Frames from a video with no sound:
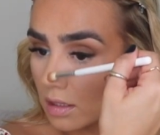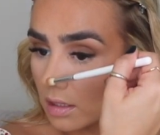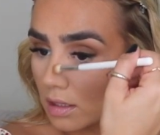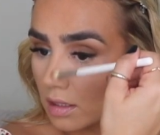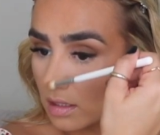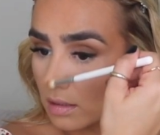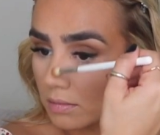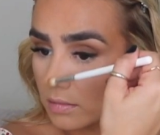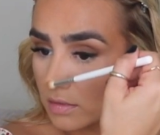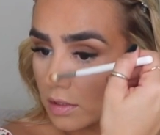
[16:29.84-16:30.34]

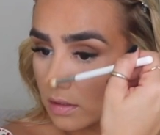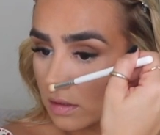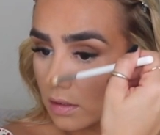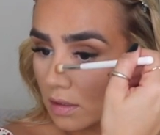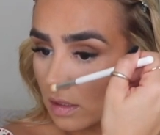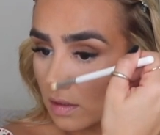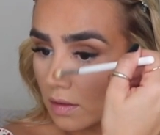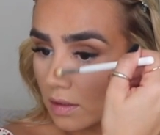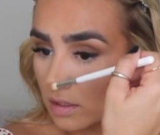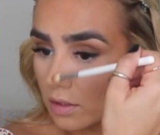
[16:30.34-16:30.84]
And I'm just
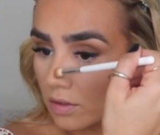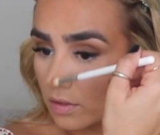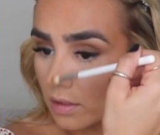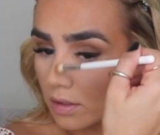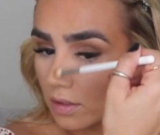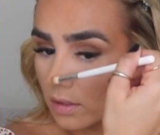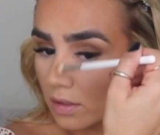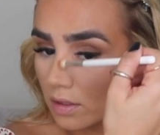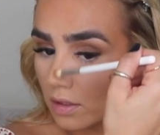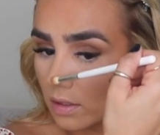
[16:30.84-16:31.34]
going
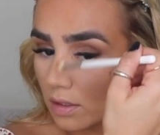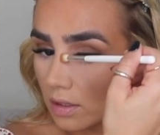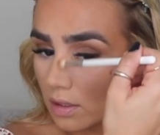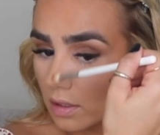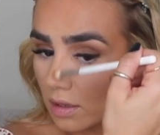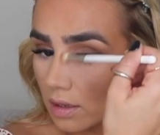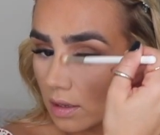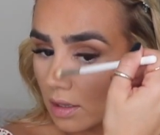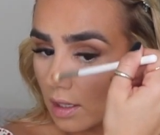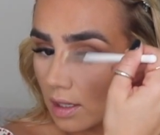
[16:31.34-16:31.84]
to
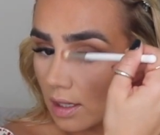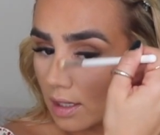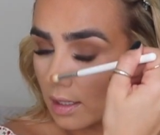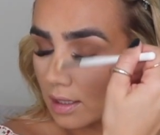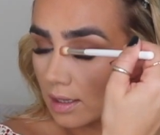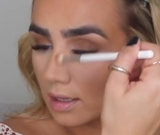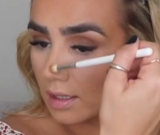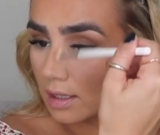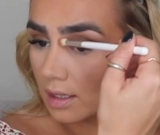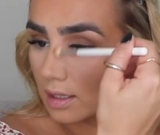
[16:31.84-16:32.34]

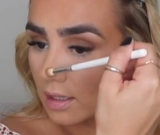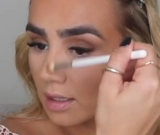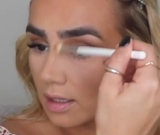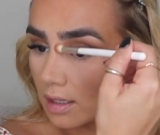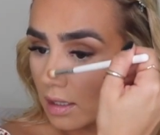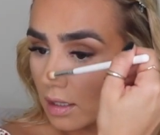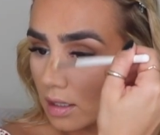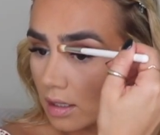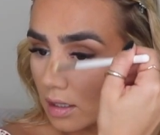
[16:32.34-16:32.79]
lightly,